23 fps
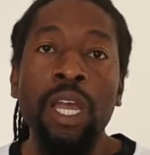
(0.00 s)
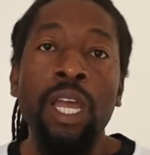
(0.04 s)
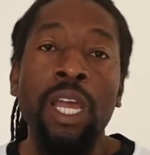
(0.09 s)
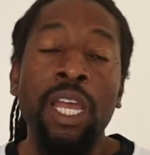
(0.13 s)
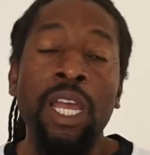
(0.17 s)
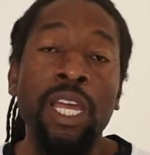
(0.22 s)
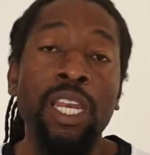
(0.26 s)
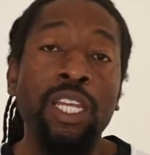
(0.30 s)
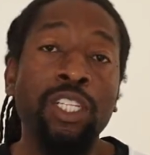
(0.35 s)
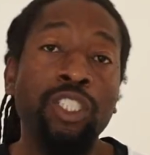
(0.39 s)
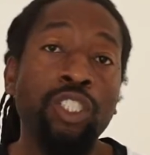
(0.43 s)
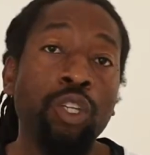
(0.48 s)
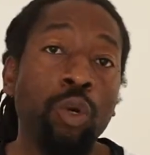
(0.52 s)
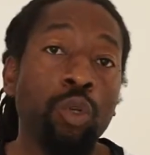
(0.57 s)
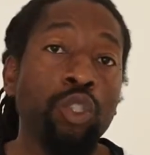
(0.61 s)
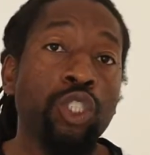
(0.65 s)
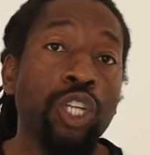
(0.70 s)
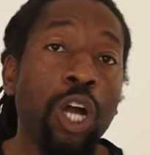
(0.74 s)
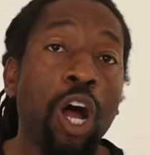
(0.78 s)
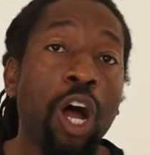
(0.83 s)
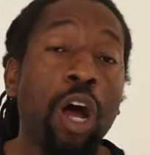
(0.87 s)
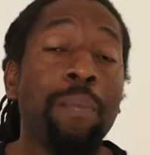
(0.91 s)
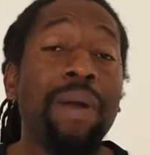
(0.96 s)
it is your
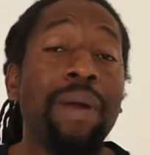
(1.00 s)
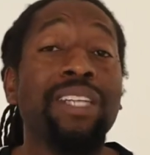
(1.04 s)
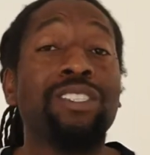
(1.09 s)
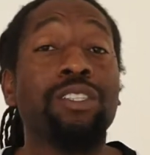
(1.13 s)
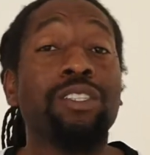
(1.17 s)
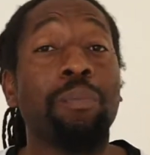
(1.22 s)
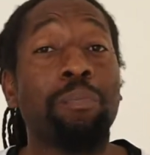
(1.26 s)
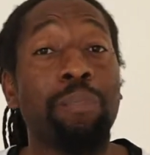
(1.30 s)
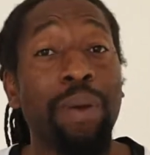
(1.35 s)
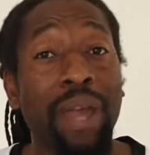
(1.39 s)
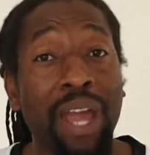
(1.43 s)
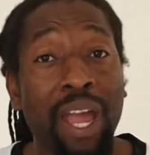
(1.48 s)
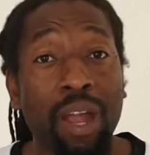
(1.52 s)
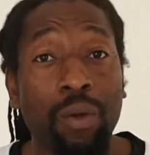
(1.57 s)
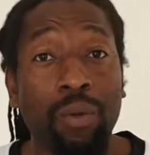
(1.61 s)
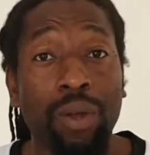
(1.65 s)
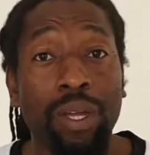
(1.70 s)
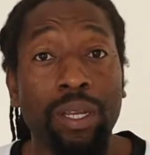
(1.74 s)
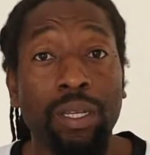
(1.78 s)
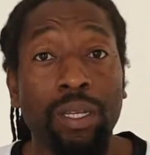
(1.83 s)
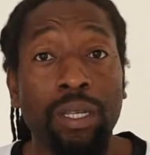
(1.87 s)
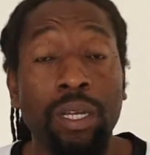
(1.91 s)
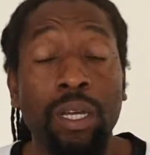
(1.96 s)
job as a
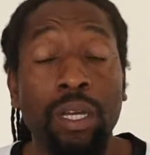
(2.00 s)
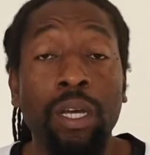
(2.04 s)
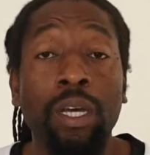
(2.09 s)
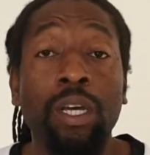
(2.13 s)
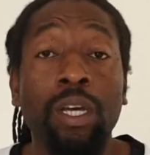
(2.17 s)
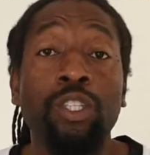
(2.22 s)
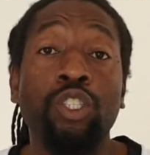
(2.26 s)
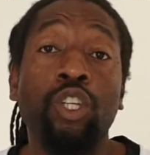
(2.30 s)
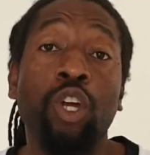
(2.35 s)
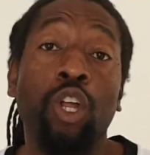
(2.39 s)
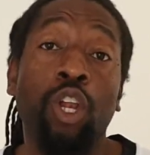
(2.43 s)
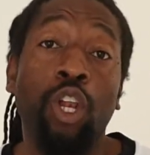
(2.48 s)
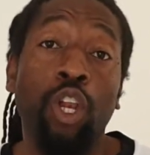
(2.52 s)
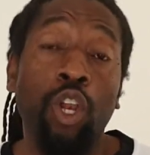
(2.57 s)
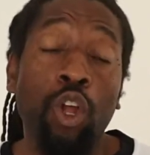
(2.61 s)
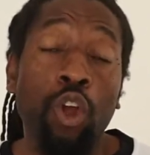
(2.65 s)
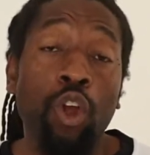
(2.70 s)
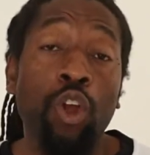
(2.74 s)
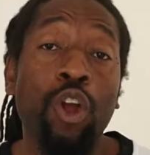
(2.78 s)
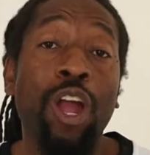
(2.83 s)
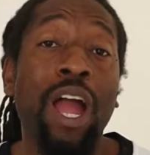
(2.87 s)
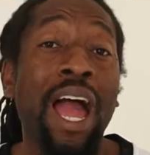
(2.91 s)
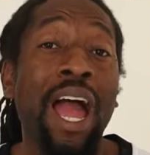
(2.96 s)
parent to
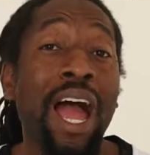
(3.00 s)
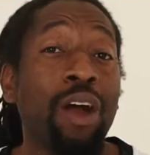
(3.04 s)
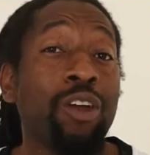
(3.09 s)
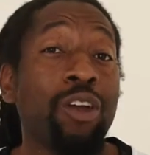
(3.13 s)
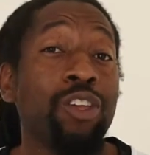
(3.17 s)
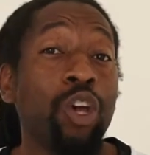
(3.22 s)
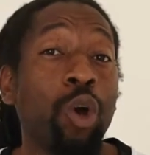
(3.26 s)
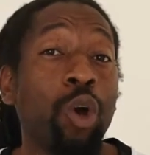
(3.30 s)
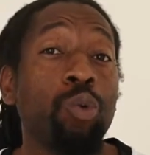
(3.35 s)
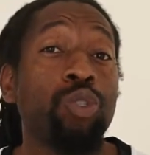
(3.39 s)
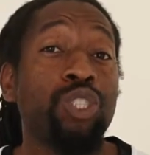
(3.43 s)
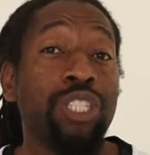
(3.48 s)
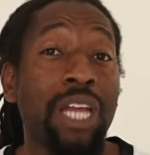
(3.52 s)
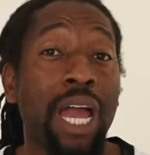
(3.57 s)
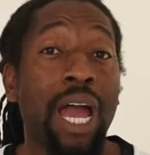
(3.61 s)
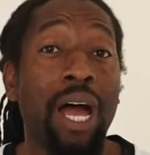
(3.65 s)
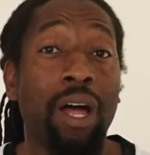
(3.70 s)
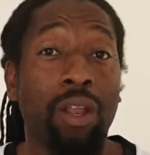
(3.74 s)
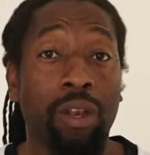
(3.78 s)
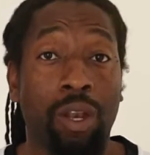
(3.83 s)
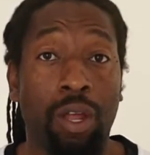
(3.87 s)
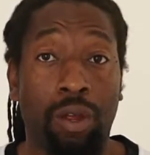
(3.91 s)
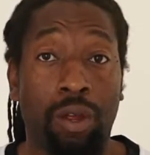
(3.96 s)
learn how your
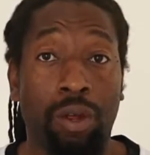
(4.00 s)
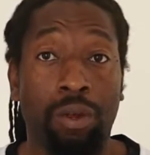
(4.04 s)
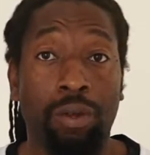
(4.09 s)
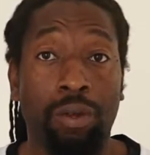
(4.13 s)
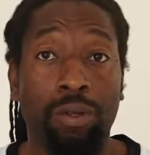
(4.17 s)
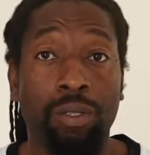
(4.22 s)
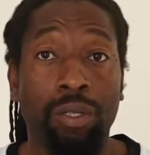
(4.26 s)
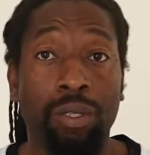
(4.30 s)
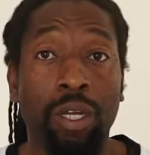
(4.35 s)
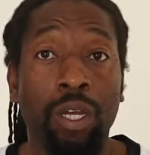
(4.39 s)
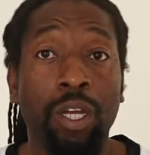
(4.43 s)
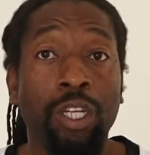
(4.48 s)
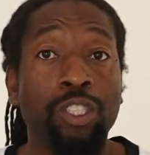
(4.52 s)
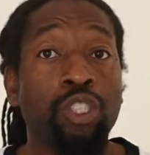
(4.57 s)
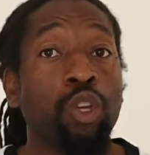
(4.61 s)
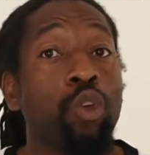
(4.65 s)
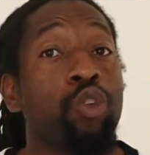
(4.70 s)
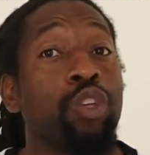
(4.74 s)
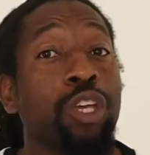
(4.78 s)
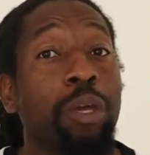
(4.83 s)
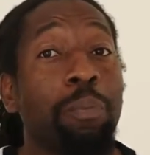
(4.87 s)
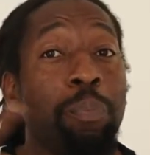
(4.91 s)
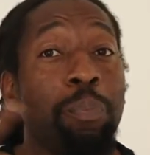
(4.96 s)
child learns so
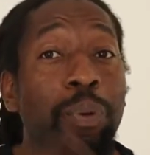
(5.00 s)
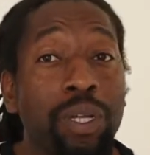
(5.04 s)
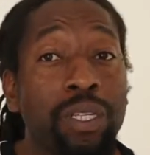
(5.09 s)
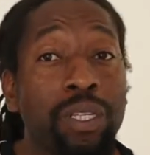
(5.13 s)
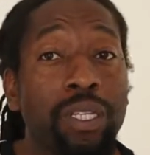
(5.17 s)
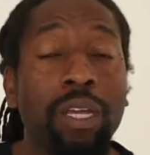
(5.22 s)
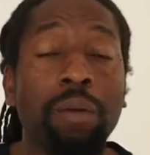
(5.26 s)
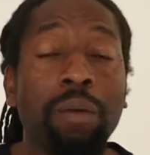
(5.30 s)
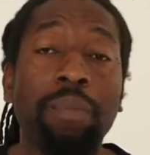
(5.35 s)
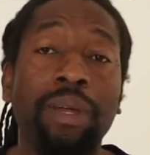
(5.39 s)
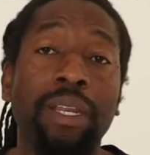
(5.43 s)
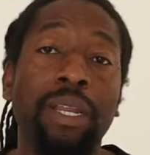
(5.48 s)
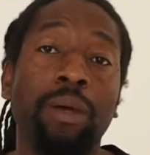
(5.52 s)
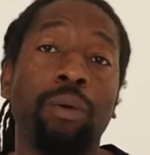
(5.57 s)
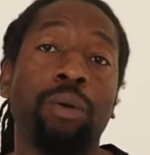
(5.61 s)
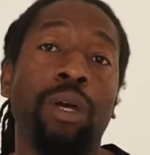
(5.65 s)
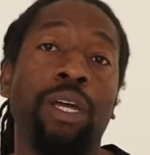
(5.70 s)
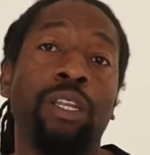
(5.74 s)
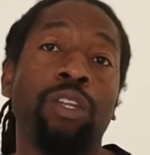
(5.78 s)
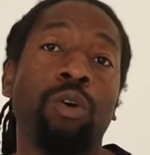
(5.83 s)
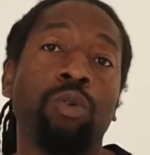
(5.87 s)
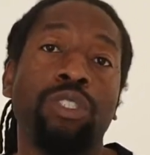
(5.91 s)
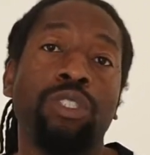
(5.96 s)
you can put them in
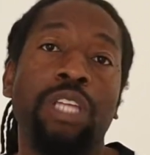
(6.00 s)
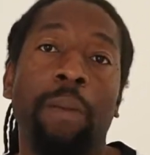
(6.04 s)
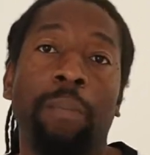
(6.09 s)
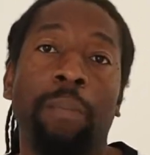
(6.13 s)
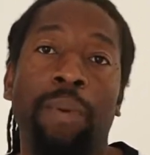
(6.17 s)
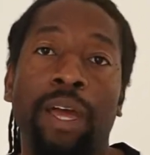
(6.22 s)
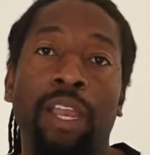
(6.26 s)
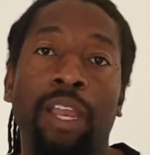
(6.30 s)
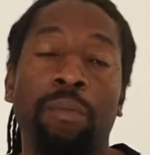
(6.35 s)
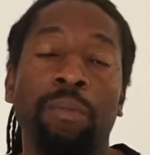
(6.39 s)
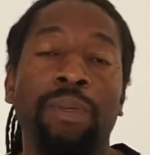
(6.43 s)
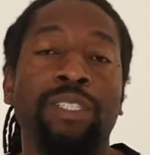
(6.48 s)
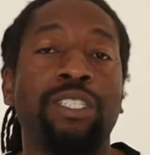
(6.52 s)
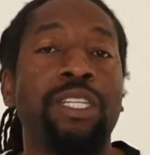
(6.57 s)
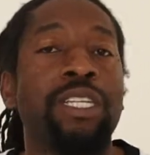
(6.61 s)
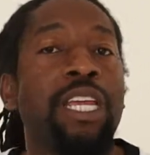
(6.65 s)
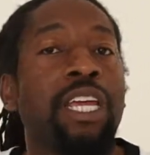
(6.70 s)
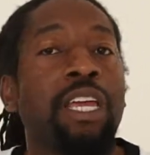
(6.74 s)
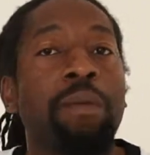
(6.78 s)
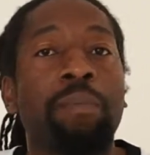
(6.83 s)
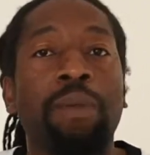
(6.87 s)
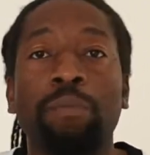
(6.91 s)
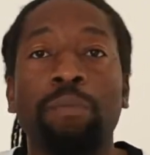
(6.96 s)
those type of elements and they
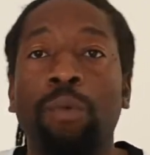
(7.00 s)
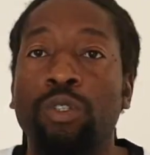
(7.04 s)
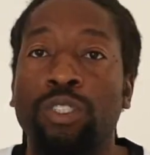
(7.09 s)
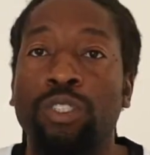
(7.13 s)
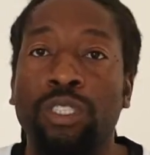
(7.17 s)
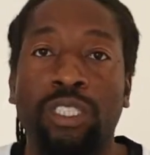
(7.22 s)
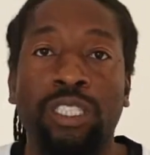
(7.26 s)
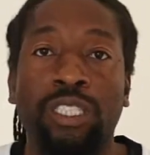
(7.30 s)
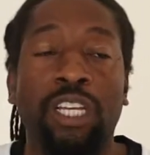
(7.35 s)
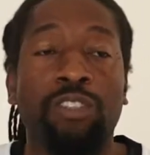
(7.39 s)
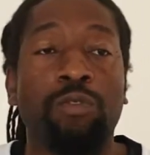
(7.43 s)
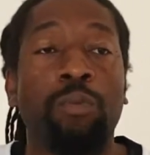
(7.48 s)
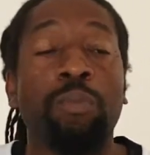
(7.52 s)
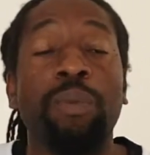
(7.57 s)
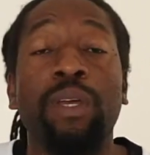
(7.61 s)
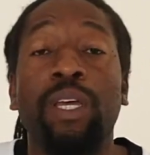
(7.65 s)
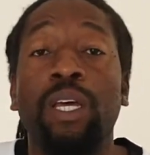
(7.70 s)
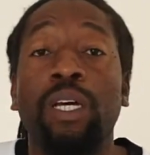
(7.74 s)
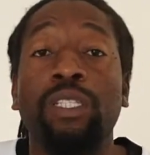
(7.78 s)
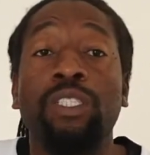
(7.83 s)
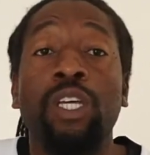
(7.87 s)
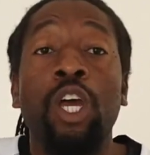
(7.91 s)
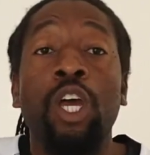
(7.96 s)
can be more successful,
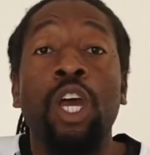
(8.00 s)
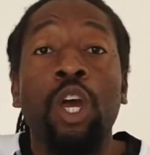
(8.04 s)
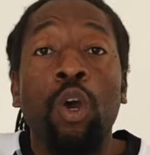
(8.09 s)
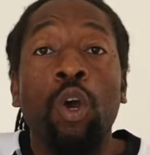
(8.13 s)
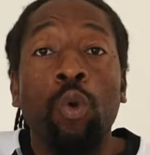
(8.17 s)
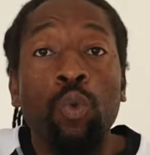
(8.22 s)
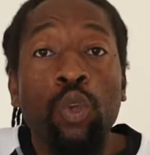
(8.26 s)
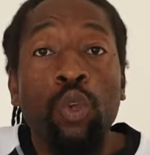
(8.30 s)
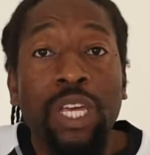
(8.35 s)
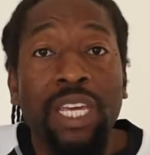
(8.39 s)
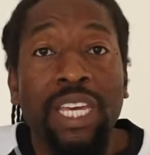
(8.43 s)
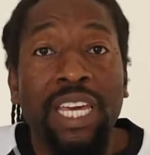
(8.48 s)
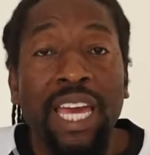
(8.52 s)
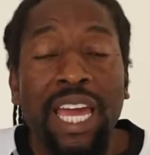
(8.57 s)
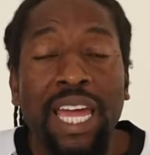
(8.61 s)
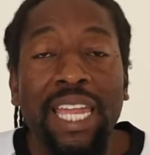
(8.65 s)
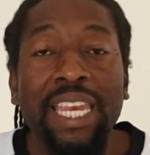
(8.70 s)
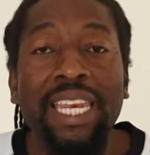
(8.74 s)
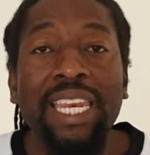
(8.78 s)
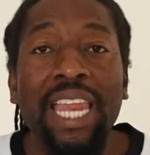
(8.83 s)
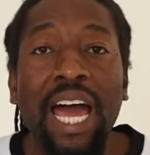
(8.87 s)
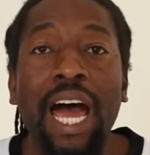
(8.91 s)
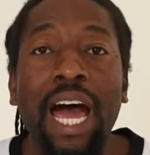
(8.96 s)
because you
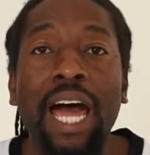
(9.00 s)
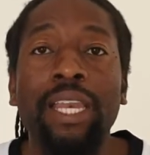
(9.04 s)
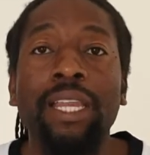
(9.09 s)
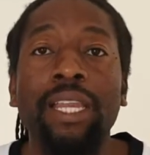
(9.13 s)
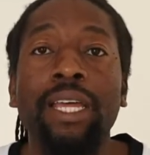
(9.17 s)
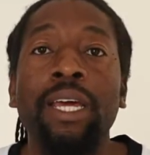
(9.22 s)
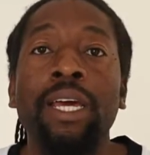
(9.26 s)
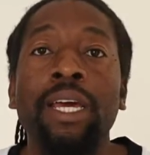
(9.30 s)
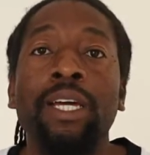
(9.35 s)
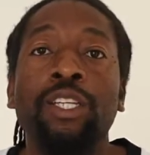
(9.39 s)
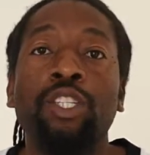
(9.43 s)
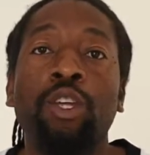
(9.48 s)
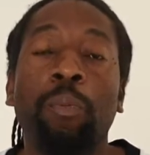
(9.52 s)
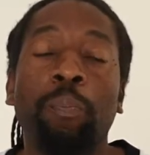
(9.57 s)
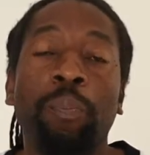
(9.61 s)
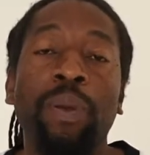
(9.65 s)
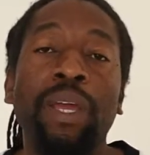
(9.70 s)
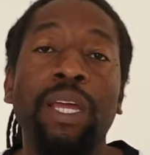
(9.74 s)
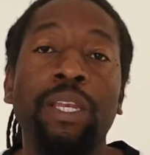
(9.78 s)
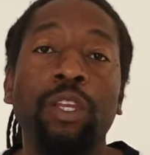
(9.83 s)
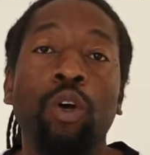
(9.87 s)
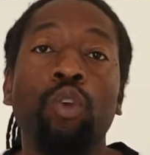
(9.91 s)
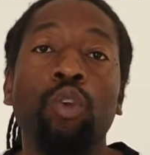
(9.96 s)
cannot
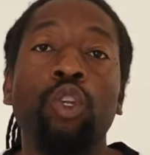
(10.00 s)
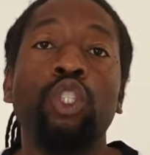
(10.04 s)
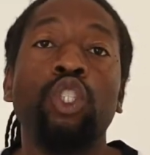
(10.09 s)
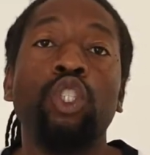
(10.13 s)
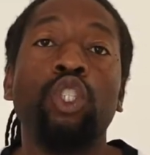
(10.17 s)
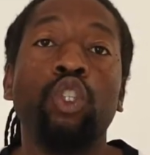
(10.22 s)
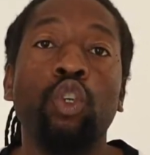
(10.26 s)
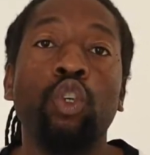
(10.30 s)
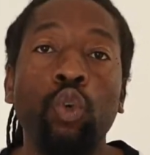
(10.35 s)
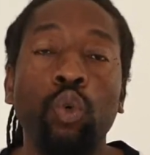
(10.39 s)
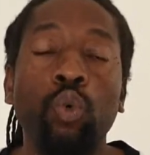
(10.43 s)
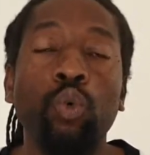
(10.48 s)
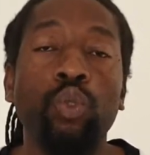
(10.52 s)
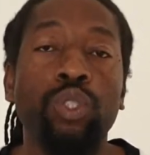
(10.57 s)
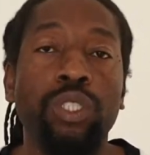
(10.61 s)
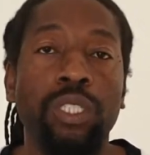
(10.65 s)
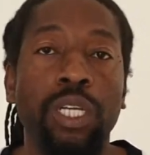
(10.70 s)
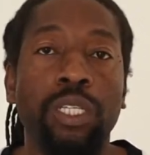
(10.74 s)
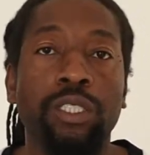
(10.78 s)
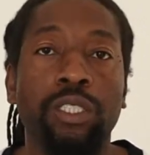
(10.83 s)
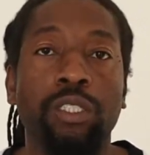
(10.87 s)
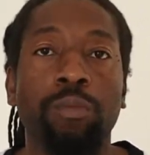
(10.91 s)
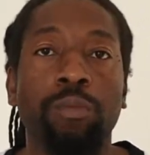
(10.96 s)
depend on the school
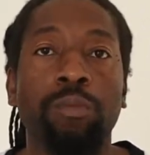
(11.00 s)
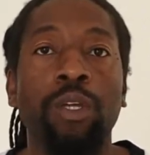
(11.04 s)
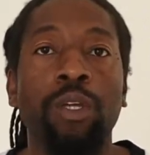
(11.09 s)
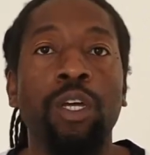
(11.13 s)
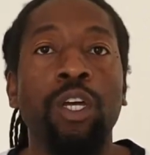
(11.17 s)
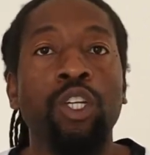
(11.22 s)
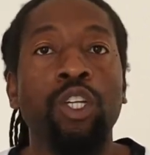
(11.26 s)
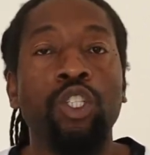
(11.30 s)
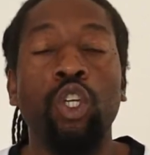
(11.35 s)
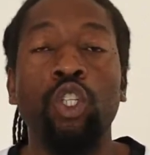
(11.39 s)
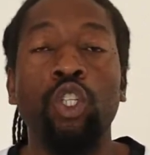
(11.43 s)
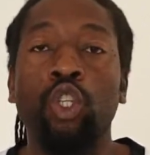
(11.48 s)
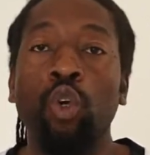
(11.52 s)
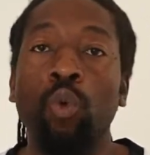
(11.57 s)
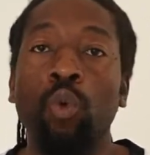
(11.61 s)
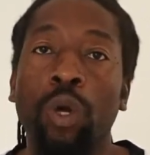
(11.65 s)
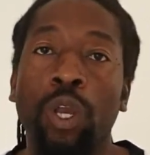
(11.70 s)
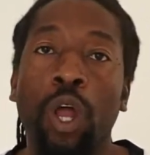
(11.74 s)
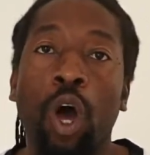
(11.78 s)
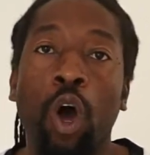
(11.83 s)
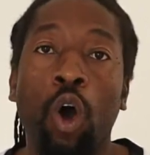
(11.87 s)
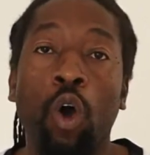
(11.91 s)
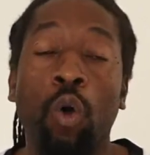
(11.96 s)
system to do
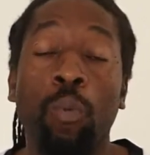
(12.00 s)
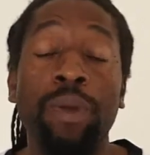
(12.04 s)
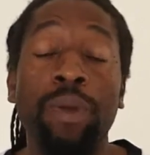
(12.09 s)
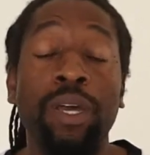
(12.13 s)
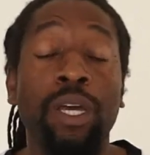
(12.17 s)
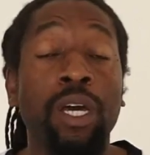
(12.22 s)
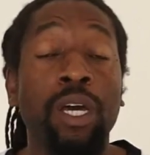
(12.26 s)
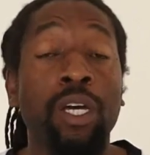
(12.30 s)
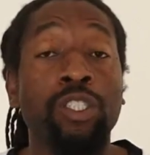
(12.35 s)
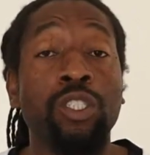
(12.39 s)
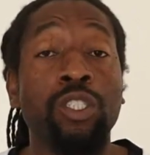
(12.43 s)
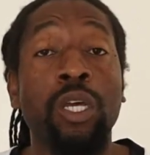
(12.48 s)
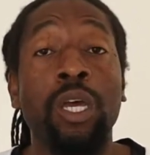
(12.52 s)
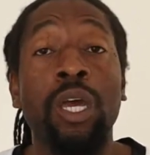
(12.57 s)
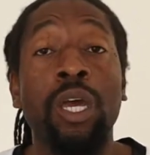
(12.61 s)
it all, because